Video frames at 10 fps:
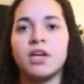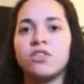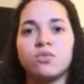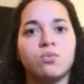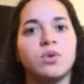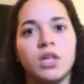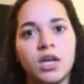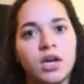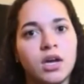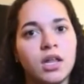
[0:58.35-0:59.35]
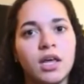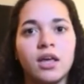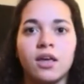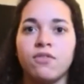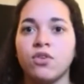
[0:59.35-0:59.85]
It's really good.
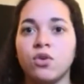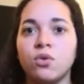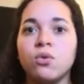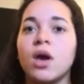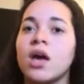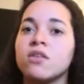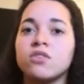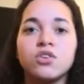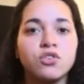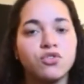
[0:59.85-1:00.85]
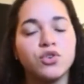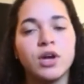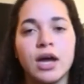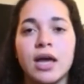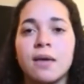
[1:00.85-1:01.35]
Like, if you guys are into true
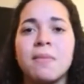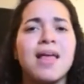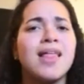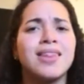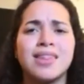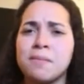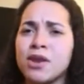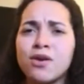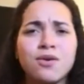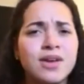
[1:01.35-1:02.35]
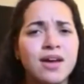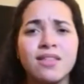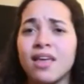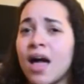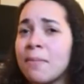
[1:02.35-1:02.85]
crime, let me know down
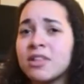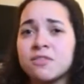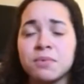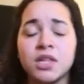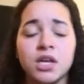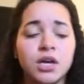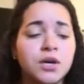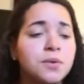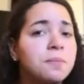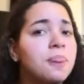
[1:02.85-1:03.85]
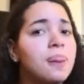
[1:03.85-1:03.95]
in the comments below.